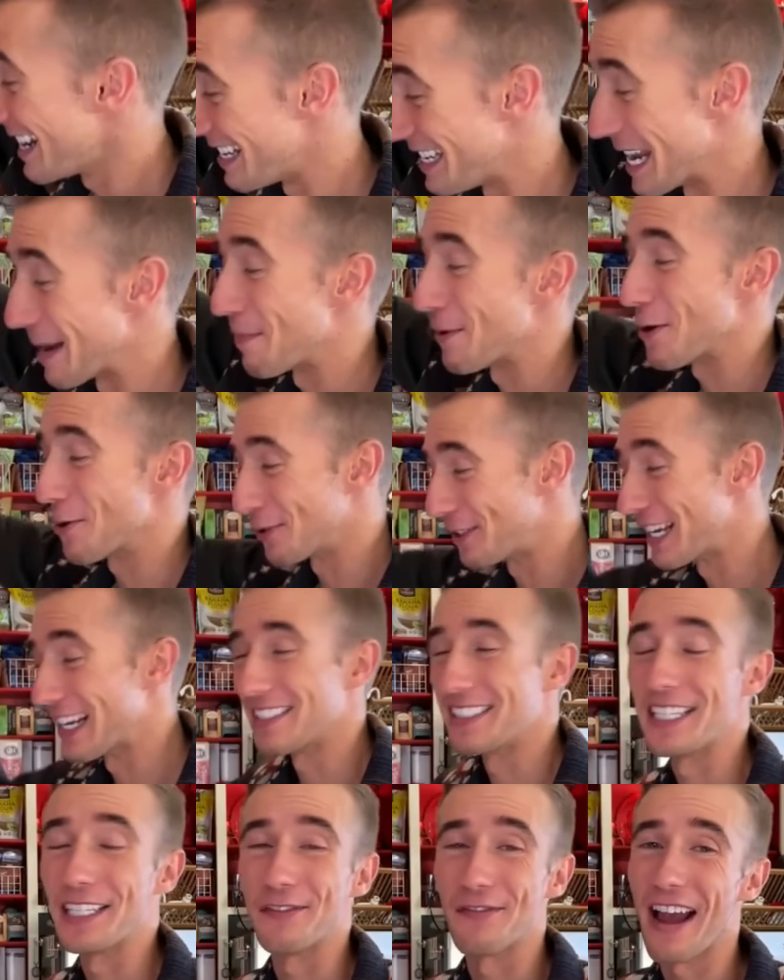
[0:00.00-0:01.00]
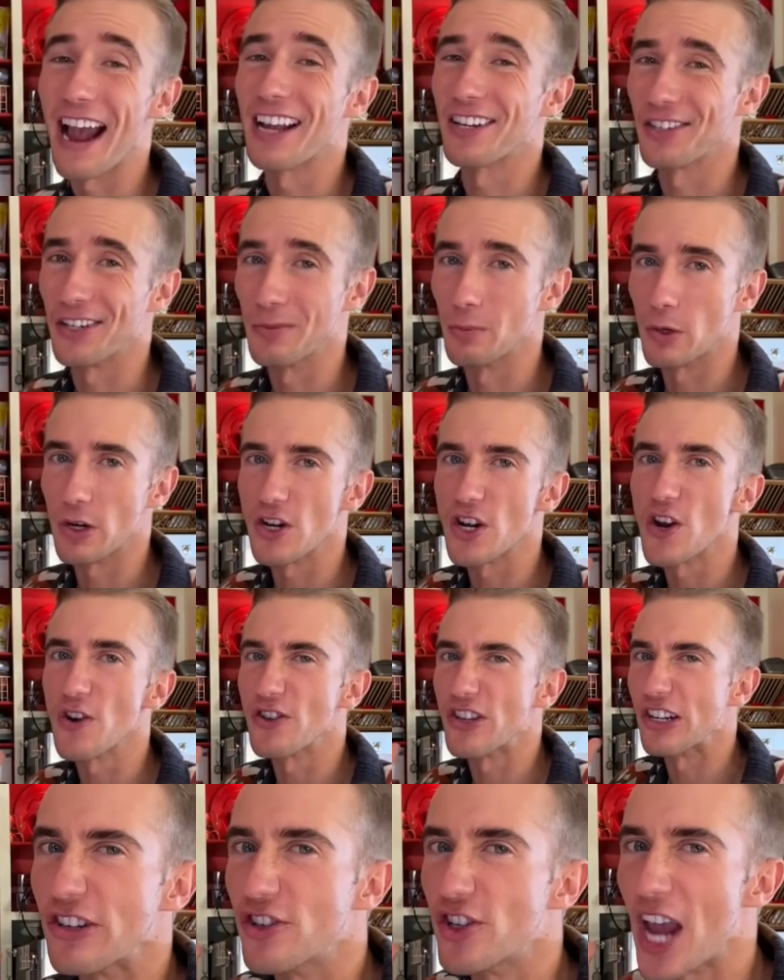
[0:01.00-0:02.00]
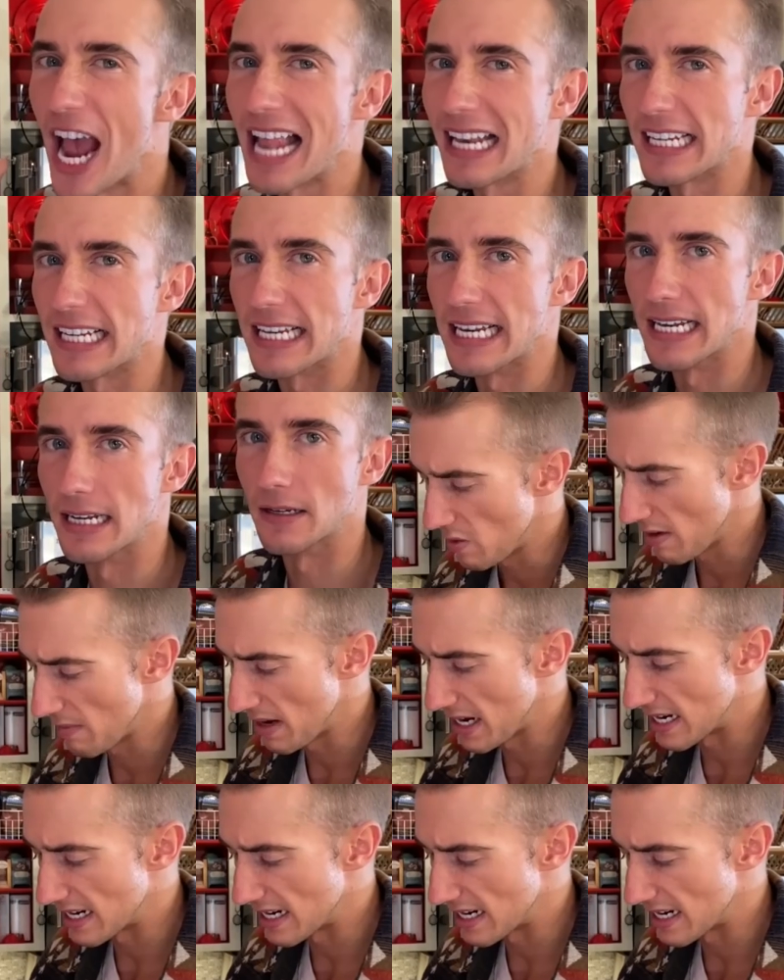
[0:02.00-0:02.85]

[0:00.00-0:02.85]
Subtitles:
In typical 60s fashion, we're using gelatin. We meet